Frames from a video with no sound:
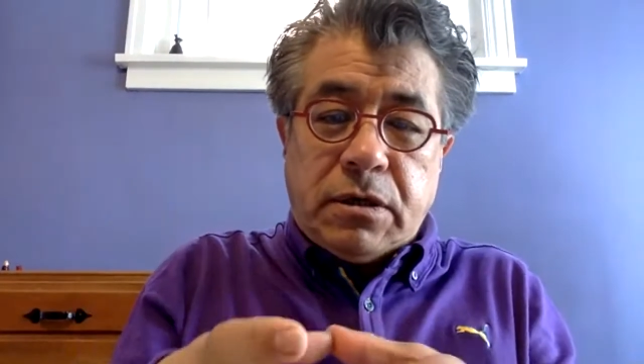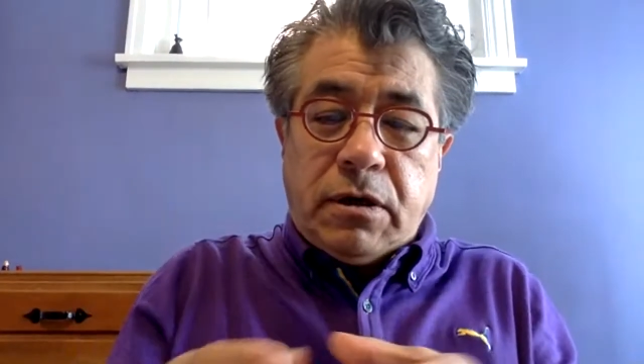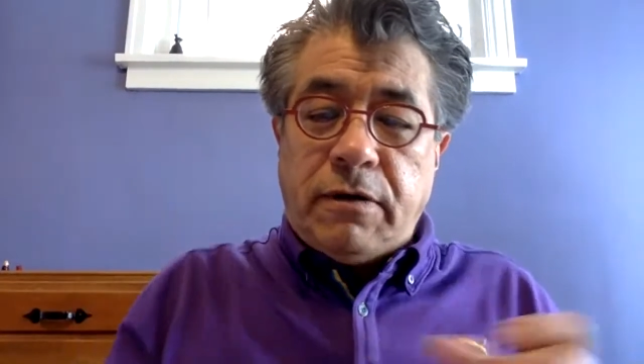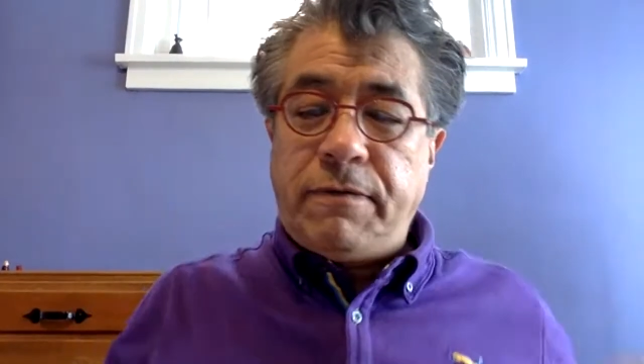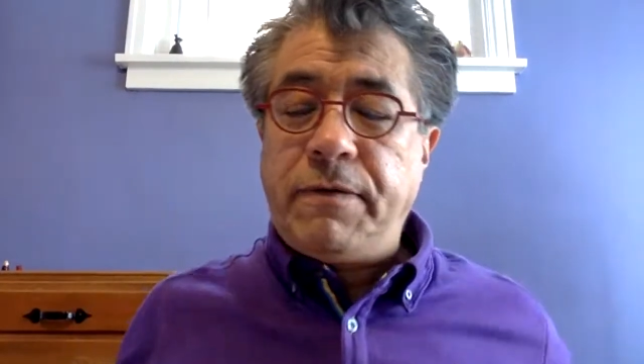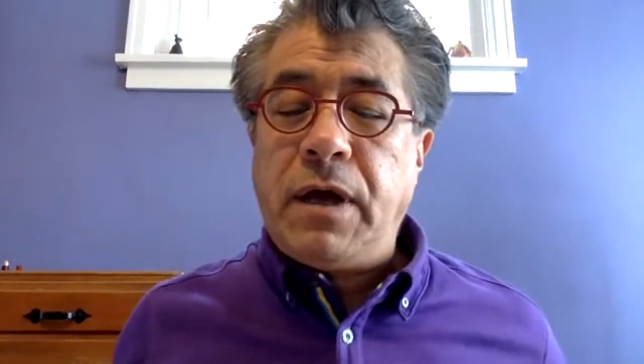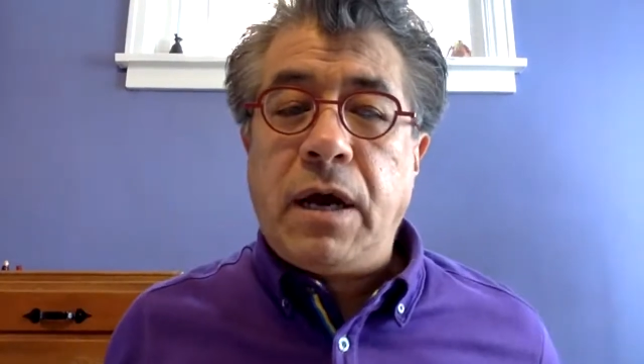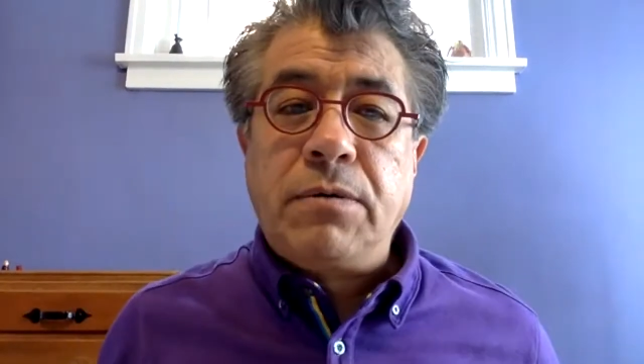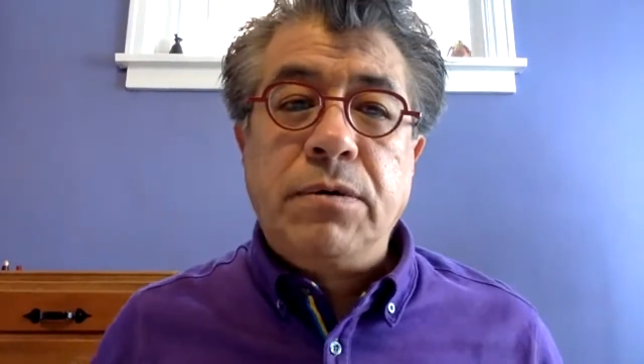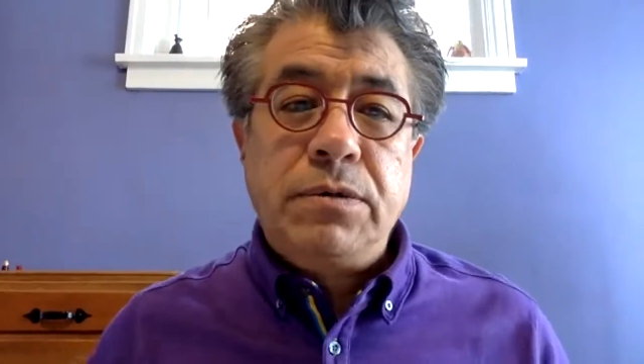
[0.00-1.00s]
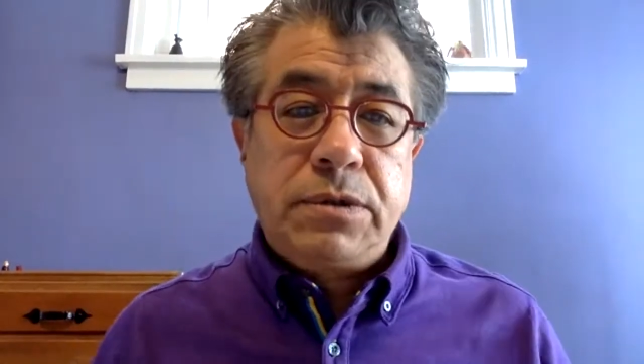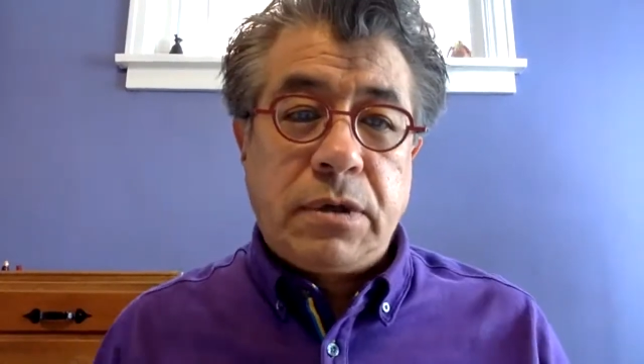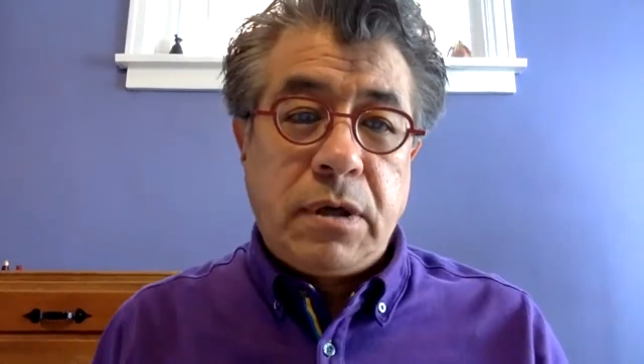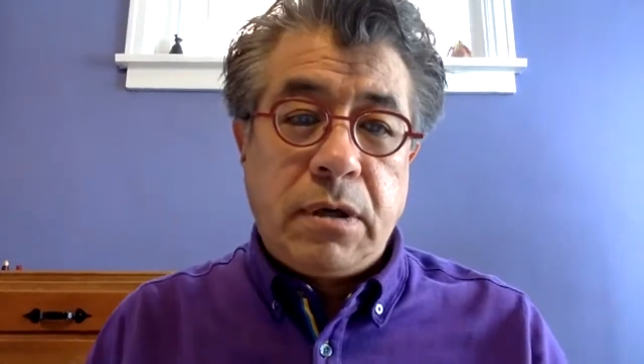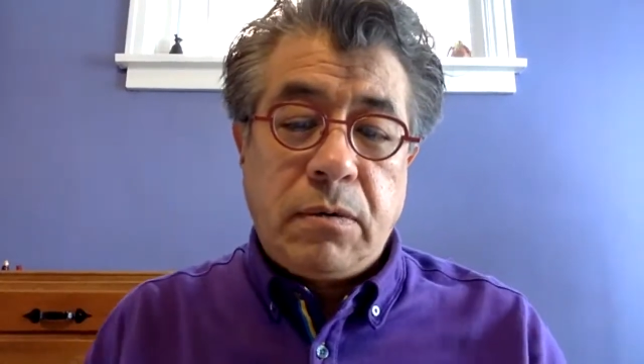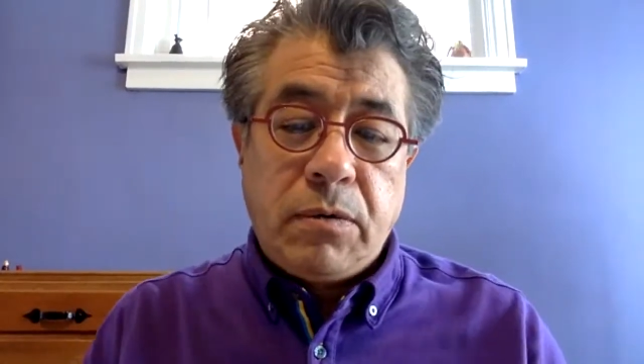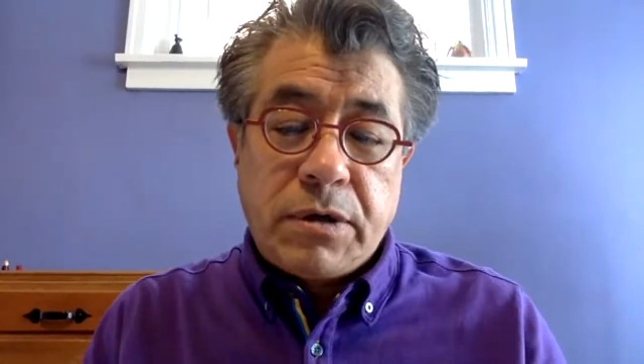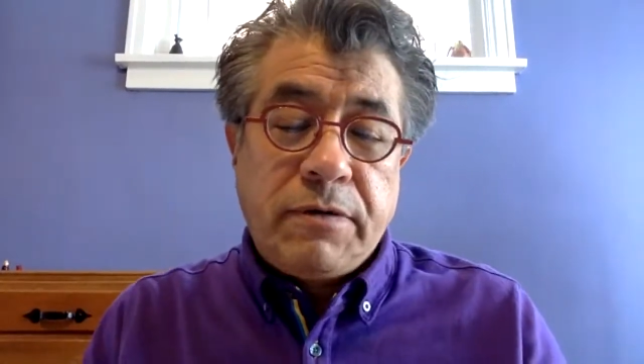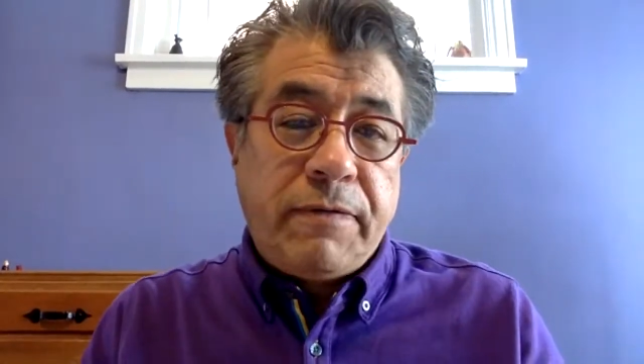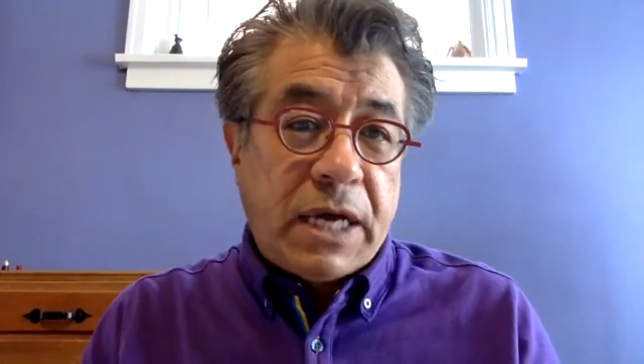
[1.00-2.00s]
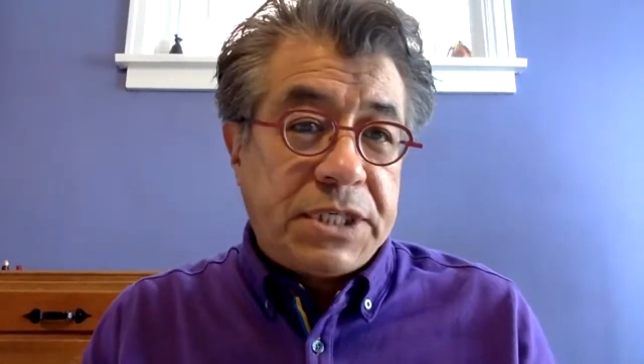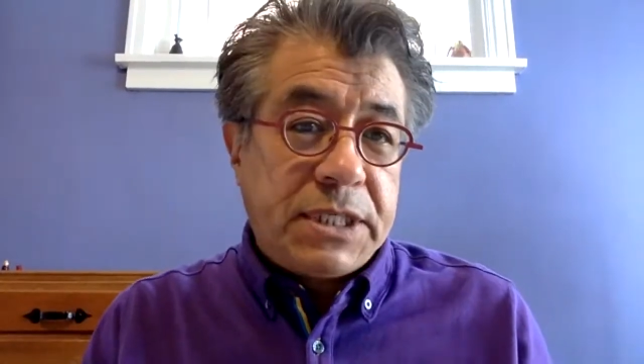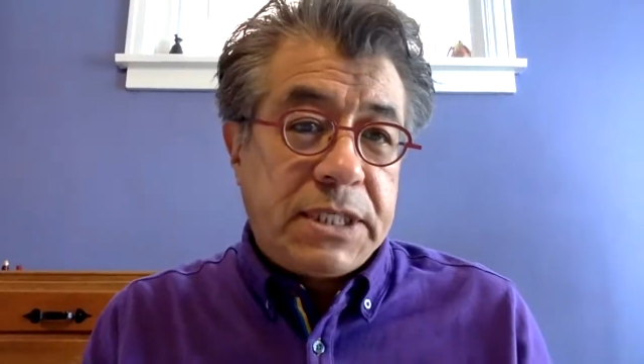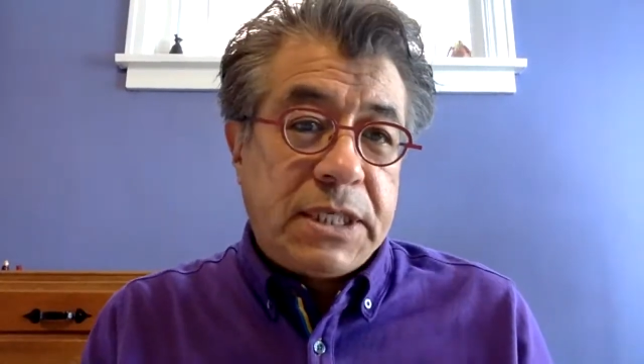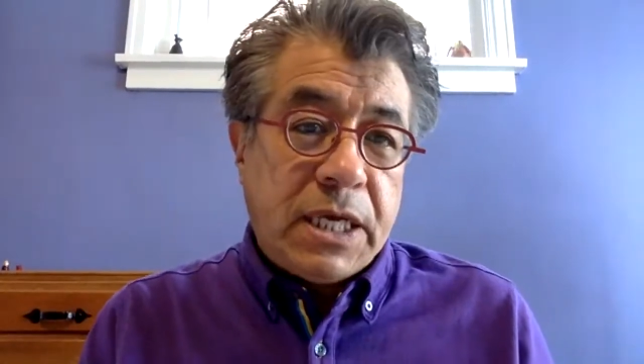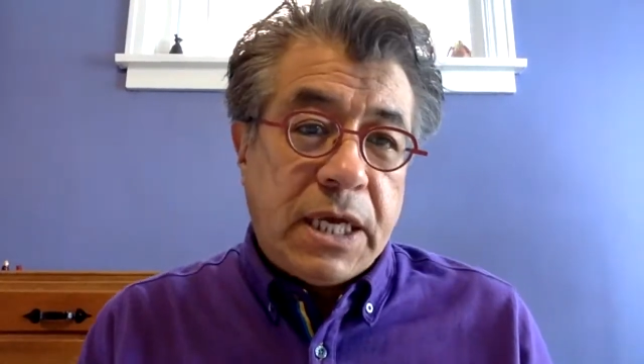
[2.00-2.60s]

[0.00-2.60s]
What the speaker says: of arrows were the fascists,